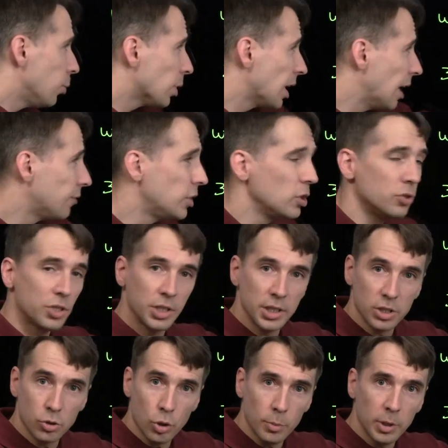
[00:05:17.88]
we're going to have to use the
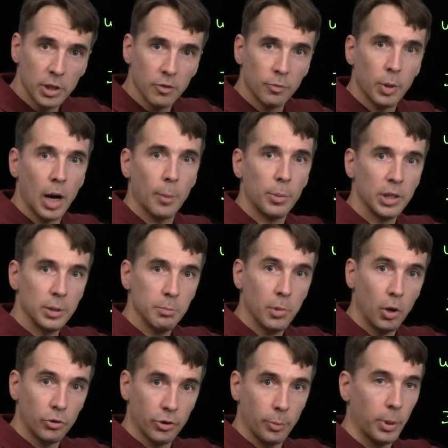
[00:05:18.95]
distributive property,
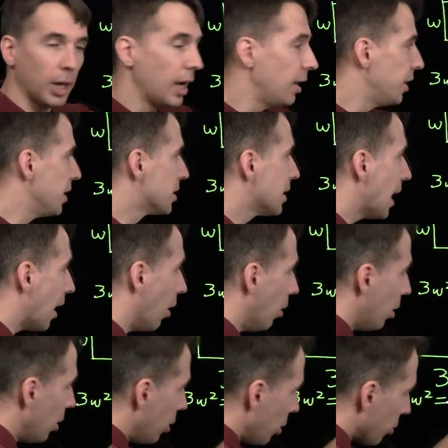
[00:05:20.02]
multiply this out.
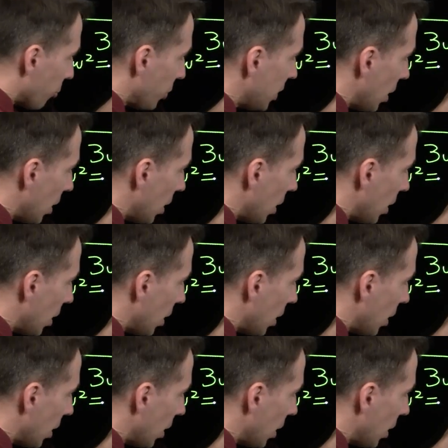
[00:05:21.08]
three